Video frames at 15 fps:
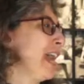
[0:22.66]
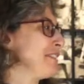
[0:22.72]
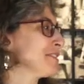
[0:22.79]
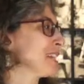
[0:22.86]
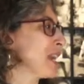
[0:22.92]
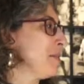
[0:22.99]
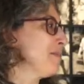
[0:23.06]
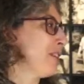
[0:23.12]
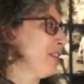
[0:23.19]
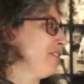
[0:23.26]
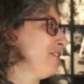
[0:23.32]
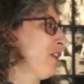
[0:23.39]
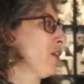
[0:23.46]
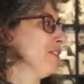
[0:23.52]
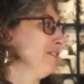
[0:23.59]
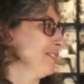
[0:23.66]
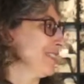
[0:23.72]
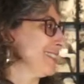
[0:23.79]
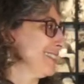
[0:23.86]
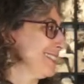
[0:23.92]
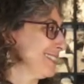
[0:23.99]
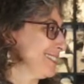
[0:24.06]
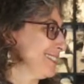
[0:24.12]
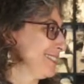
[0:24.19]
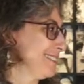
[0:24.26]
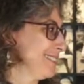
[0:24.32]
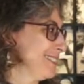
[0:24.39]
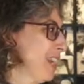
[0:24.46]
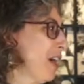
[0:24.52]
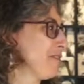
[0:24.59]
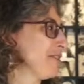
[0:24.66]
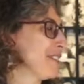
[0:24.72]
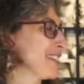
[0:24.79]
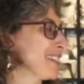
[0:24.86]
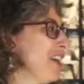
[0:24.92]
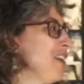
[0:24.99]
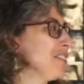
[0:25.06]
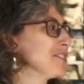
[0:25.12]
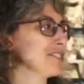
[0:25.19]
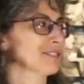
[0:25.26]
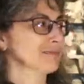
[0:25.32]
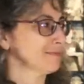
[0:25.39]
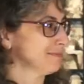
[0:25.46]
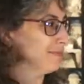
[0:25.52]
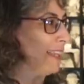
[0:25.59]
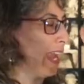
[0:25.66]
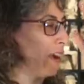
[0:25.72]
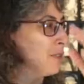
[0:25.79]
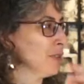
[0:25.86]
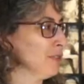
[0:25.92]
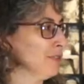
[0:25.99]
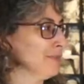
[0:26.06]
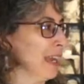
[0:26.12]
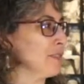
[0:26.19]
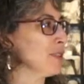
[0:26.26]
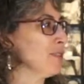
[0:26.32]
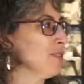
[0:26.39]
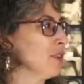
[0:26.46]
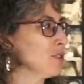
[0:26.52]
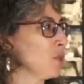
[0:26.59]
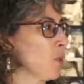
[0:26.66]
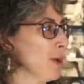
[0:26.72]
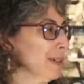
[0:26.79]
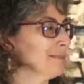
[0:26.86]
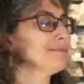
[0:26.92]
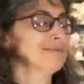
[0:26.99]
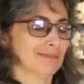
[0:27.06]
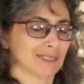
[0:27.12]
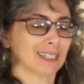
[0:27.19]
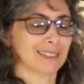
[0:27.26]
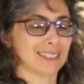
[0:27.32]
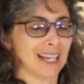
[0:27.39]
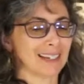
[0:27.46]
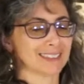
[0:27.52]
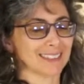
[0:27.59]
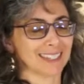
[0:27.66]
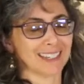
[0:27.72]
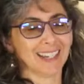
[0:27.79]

have to come very far for this no. conference at all, just out your, Easy out your front door. Exactly.